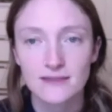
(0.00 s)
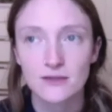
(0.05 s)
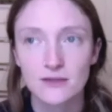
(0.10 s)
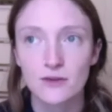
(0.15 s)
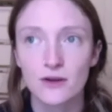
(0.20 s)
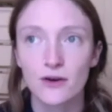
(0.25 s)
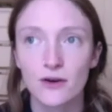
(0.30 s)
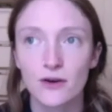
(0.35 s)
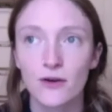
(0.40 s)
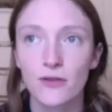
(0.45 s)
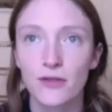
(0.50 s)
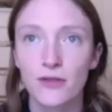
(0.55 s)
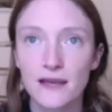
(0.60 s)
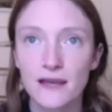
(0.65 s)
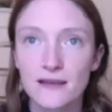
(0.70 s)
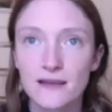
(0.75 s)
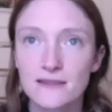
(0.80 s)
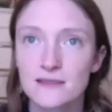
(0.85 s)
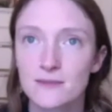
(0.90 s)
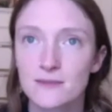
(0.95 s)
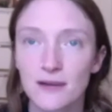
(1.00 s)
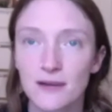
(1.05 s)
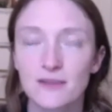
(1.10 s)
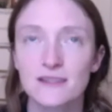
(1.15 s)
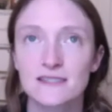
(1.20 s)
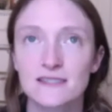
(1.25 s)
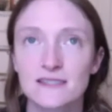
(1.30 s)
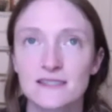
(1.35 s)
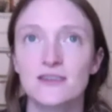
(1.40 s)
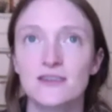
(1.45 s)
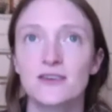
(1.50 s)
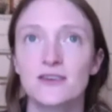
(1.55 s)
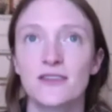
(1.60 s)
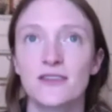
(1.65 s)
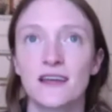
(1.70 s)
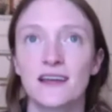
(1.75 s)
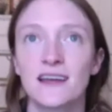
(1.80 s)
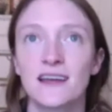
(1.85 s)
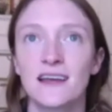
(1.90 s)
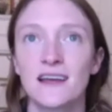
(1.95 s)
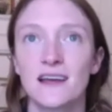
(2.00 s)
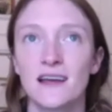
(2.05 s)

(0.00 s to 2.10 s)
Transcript: So there are things about this year that